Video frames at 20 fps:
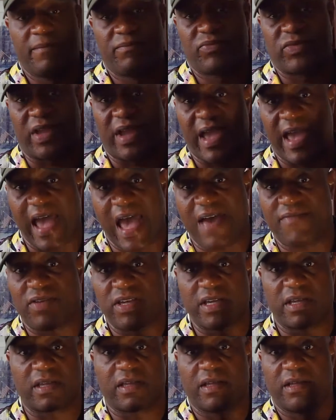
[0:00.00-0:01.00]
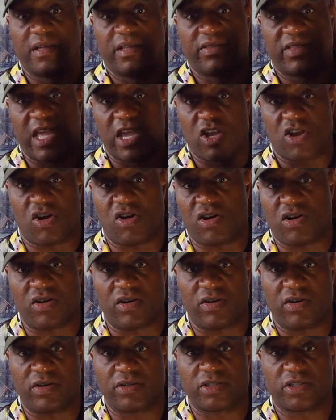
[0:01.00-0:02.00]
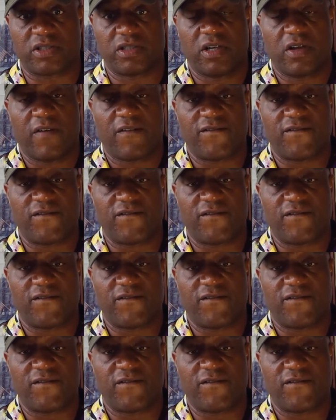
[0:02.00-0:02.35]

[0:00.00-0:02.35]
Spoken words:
the havoc they cause